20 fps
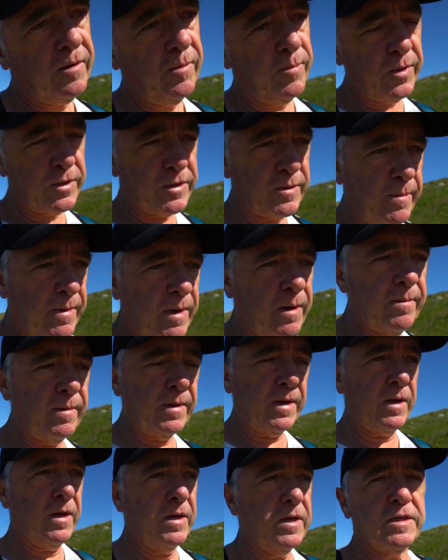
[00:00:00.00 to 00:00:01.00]
put some
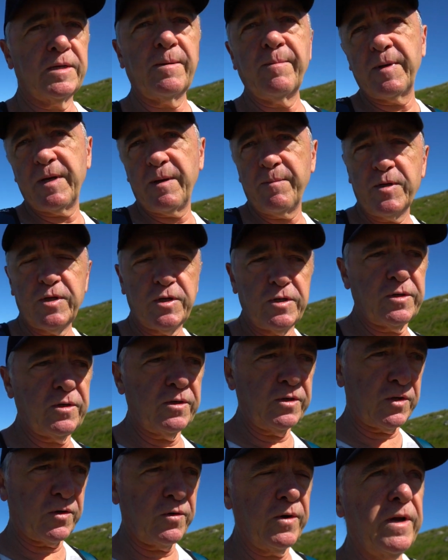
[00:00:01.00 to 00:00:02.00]
images
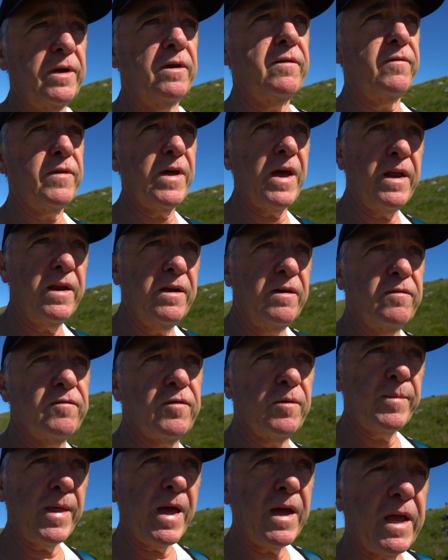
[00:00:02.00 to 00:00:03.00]
on screen of that
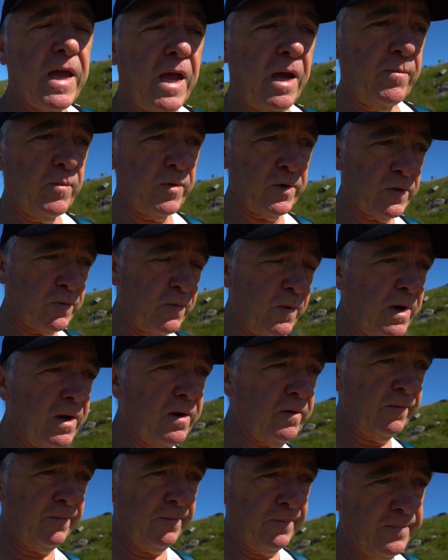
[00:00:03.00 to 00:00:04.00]
from that camera as
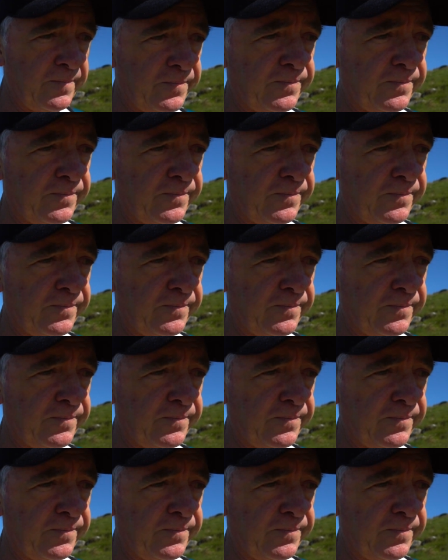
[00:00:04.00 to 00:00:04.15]
well.